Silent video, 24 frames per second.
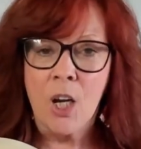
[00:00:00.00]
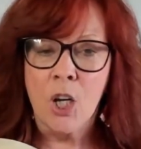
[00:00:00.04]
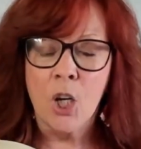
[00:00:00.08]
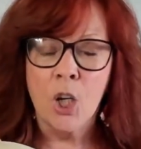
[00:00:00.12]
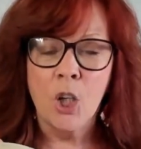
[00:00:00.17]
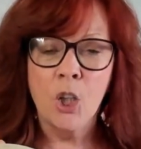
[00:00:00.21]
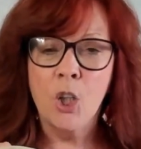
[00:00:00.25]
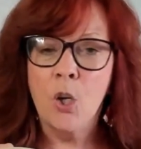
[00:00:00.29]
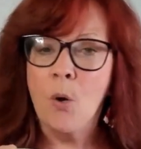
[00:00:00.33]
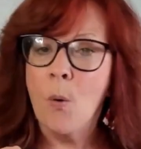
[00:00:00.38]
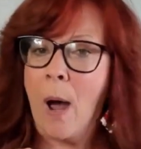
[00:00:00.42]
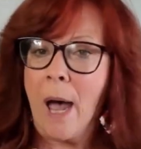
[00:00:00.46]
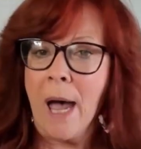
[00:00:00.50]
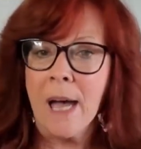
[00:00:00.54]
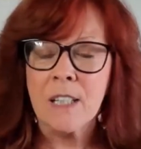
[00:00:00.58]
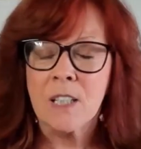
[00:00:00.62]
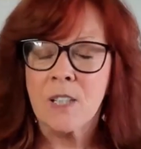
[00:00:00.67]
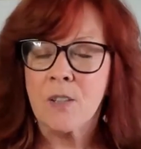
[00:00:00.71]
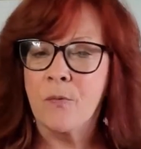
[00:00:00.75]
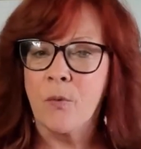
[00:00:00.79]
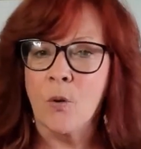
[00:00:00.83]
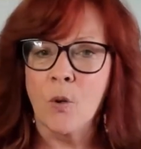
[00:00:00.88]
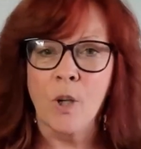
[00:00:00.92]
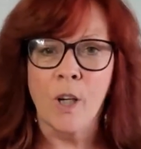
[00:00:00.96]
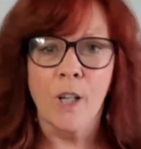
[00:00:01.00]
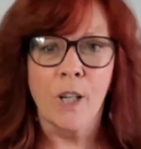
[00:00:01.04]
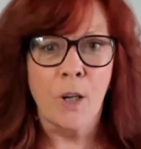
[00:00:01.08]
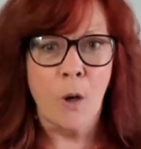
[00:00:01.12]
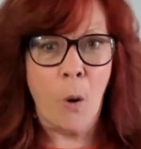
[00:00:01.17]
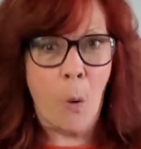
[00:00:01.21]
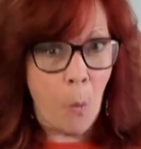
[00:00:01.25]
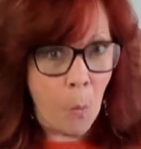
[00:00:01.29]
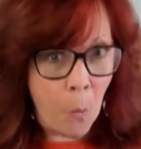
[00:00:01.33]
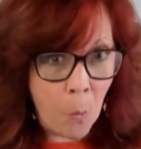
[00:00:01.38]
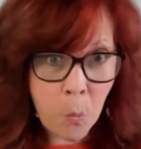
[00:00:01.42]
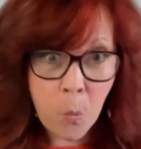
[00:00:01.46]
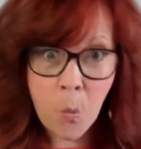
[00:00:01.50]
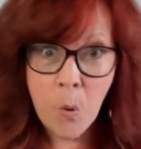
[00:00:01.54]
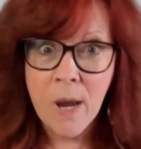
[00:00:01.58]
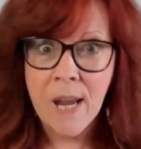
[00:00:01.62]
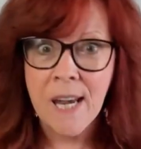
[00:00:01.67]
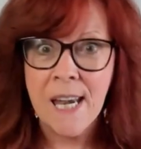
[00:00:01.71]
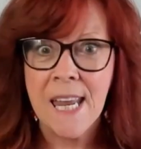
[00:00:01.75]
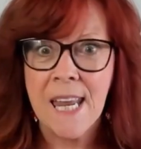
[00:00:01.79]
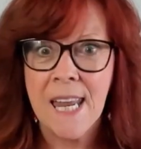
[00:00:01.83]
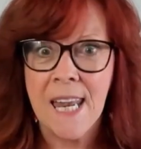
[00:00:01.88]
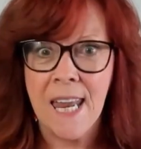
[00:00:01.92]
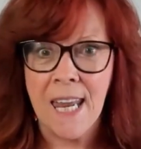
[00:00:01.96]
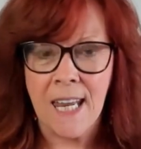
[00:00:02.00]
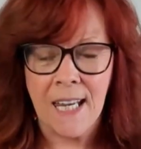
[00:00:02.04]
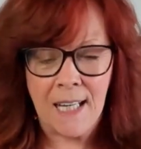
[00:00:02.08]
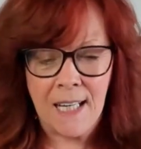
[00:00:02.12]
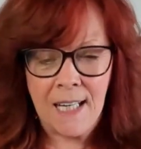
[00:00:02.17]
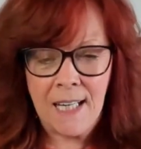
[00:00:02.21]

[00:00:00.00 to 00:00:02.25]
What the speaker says: You asked for it, we did it.